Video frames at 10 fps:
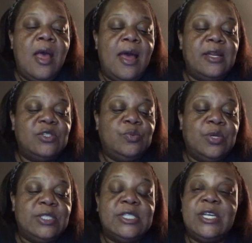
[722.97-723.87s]
I just
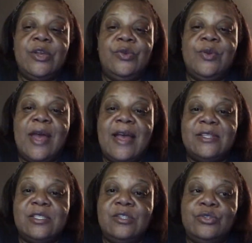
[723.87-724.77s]
wanted to tell you
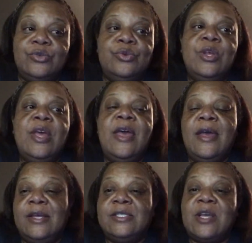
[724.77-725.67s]
guys a little
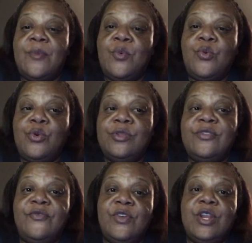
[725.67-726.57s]
heads up on
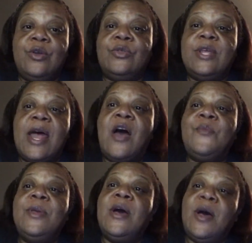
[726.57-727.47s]
the video that I'll
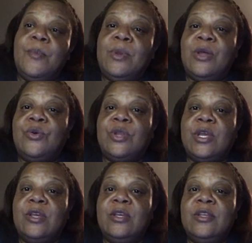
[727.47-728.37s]
be
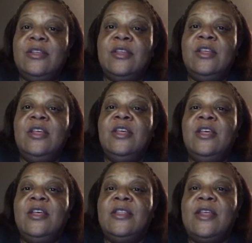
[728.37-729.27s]
uploading.
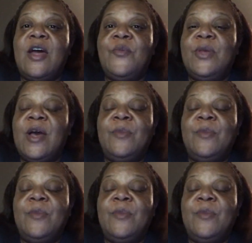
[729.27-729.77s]
Probably